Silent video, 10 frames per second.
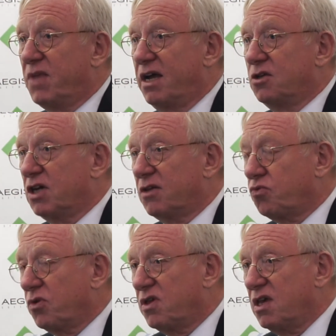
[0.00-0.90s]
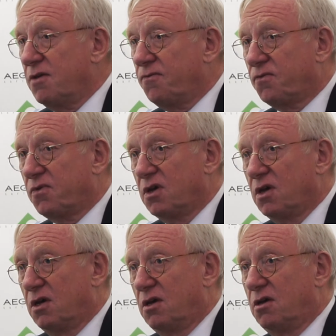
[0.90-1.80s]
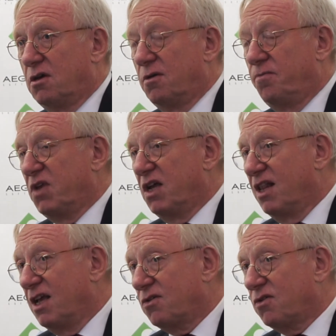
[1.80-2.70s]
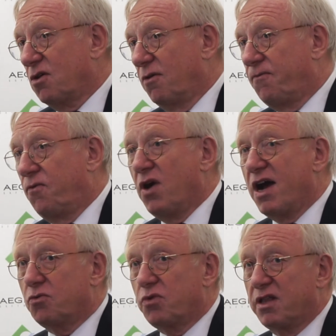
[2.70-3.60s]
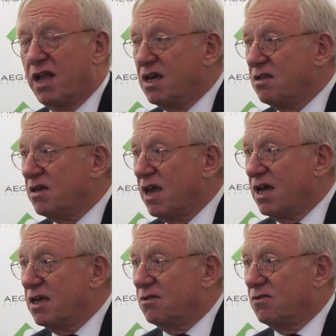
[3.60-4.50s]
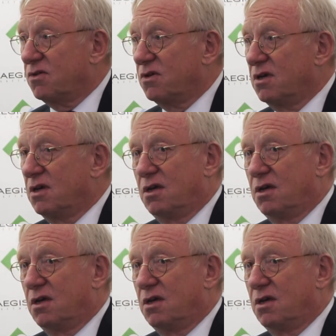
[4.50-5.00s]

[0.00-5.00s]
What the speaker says: I just received a list of 488